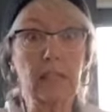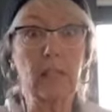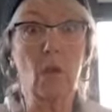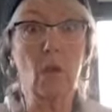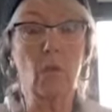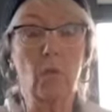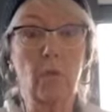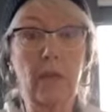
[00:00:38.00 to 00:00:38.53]

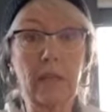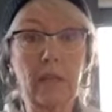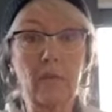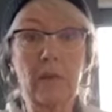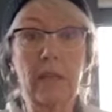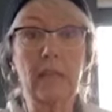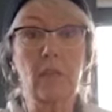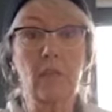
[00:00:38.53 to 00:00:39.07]
Really,
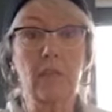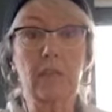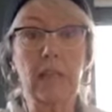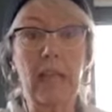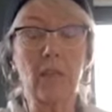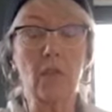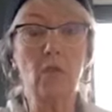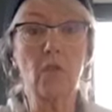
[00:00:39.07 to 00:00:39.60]
really good.
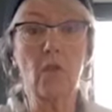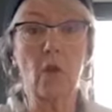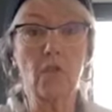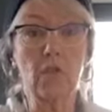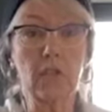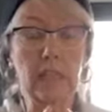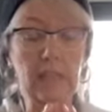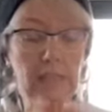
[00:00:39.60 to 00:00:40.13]
And you know
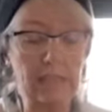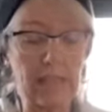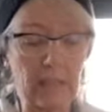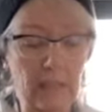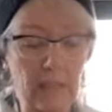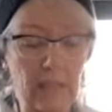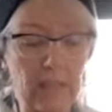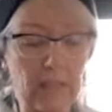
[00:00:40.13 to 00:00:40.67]
that there's
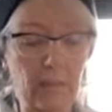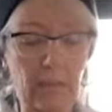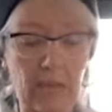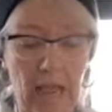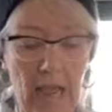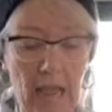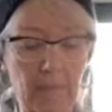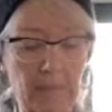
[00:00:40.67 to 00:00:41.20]
nothing in it but
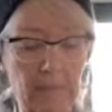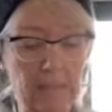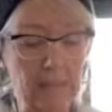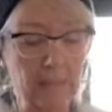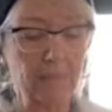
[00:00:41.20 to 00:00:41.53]
almonds.